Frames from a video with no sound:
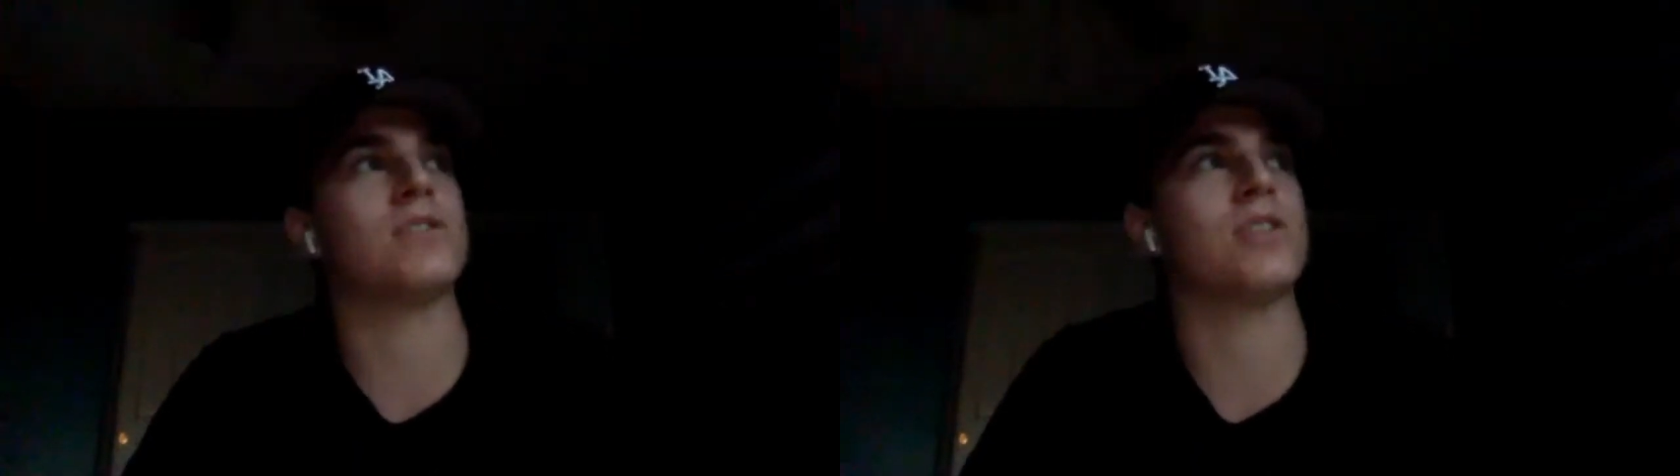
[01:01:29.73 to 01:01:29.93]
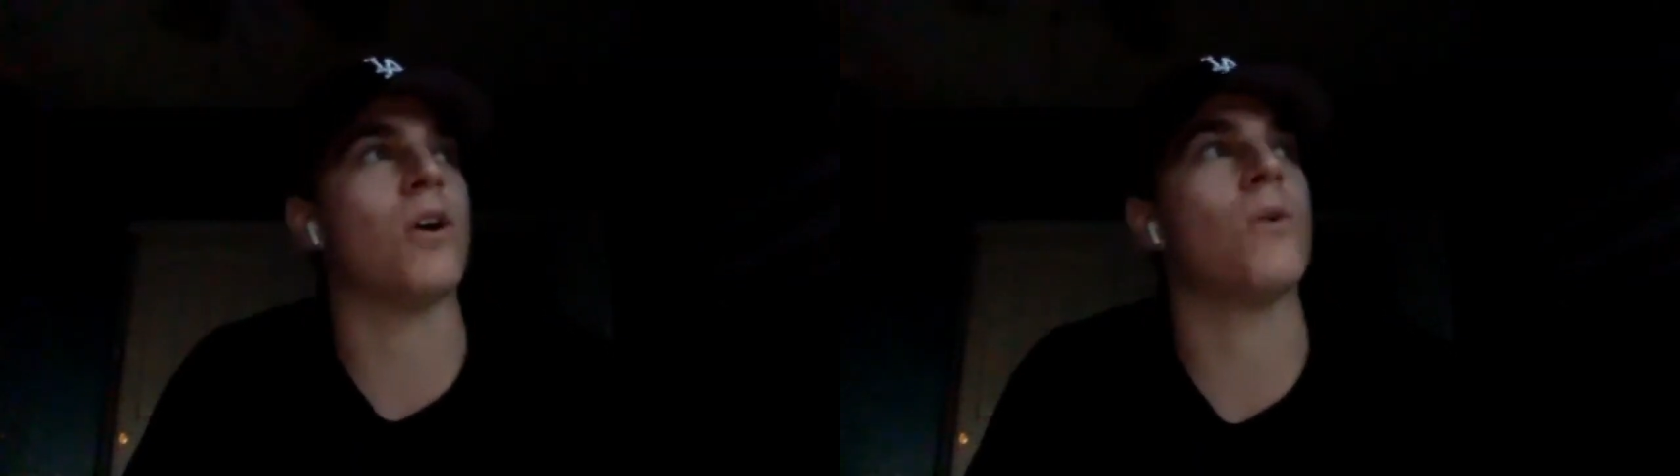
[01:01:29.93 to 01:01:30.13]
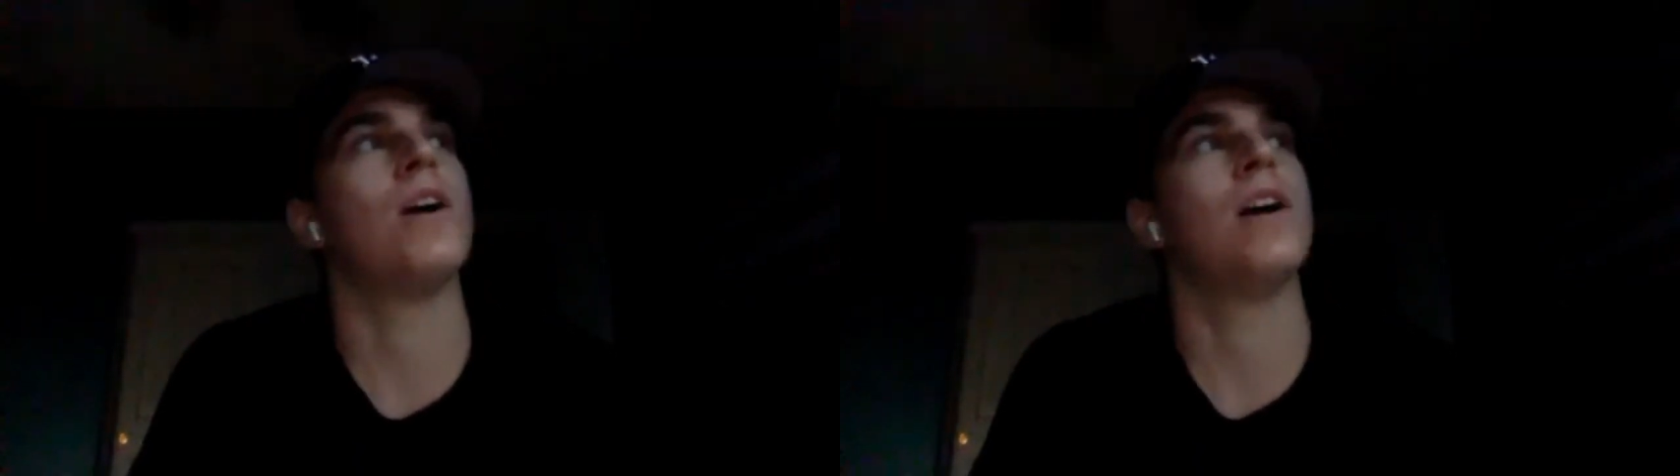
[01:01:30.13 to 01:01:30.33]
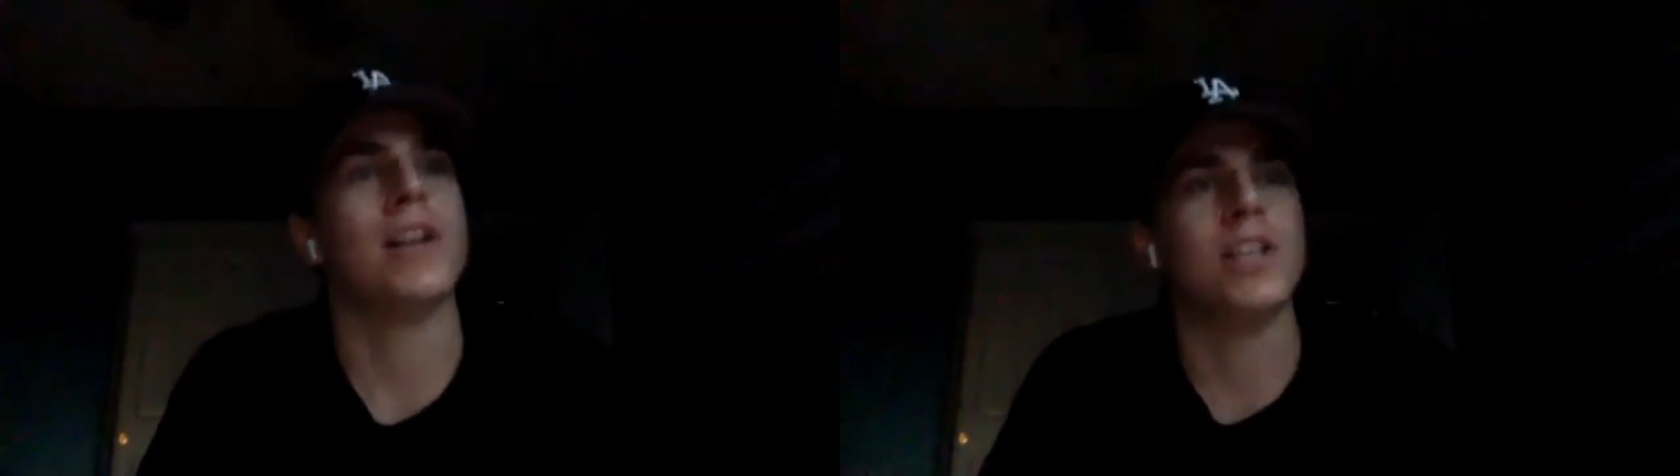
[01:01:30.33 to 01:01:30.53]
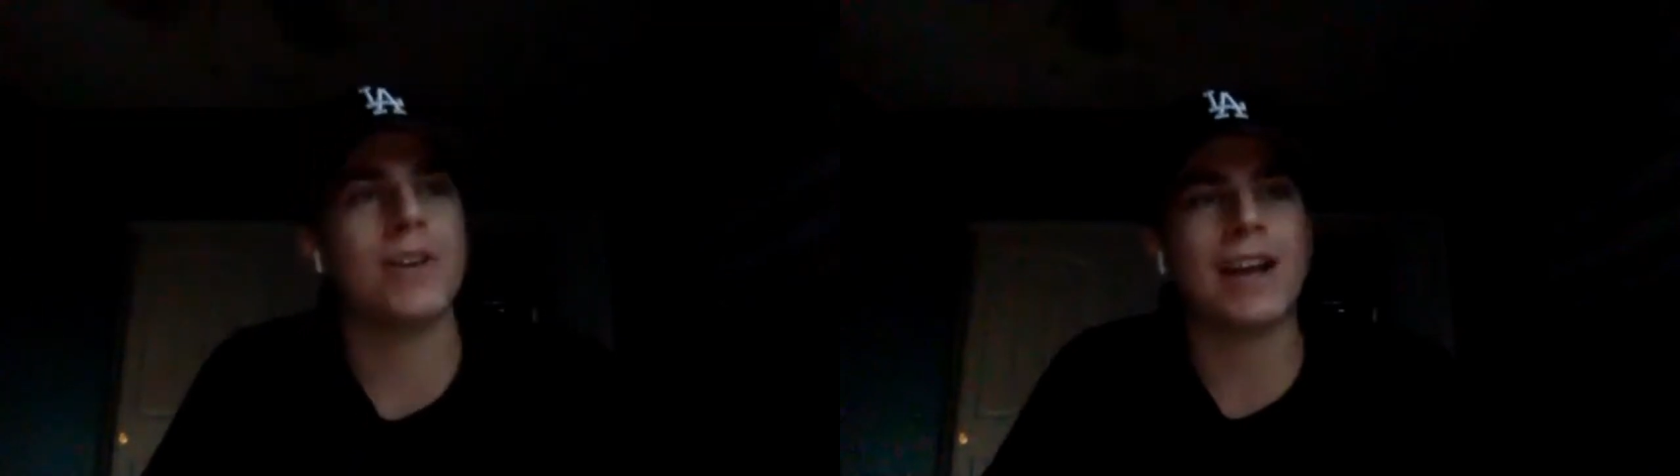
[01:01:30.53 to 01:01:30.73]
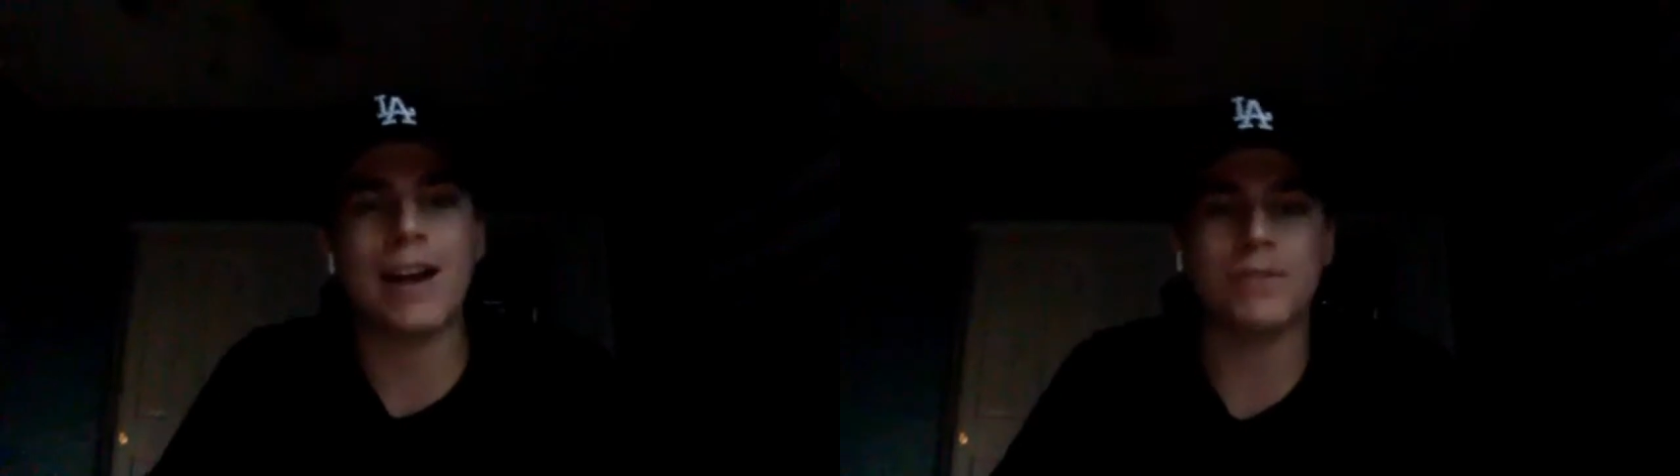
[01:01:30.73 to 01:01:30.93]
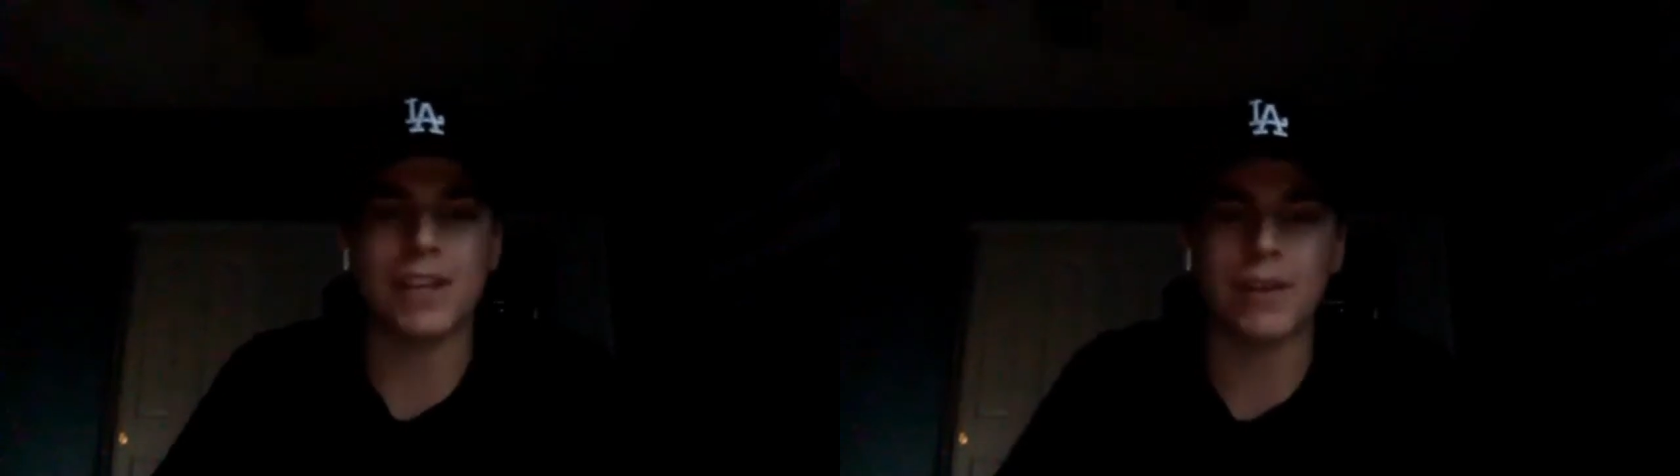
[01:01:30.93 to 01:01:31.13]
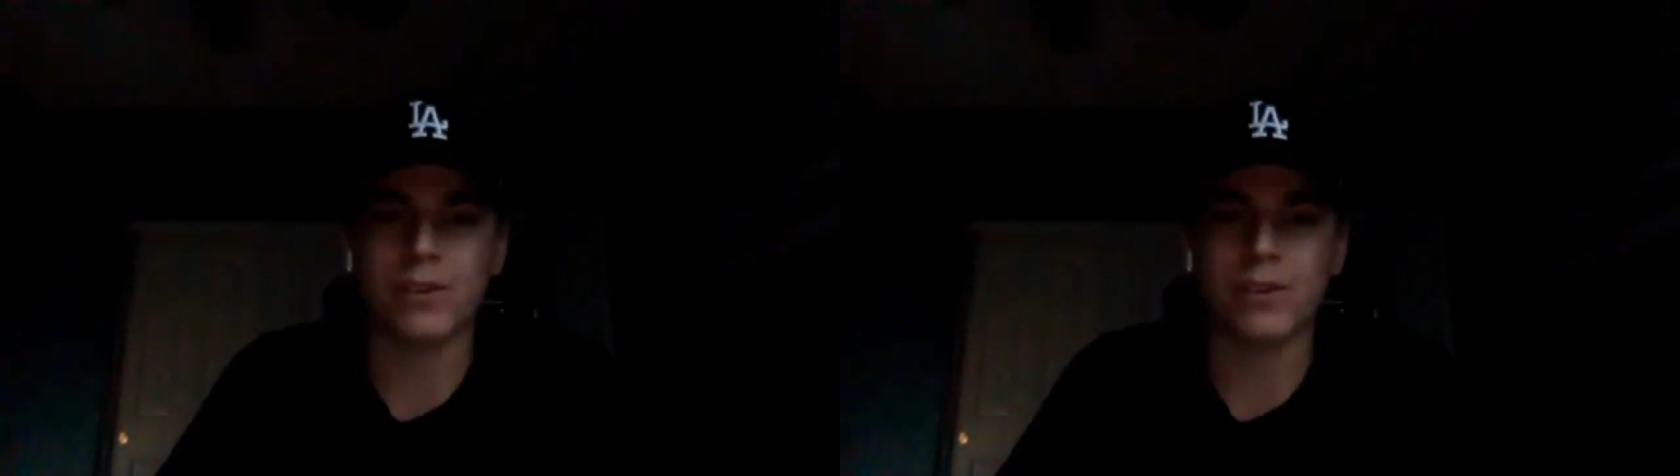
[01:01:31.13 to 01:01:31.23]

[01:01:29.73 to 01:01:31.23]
So you kind of have to give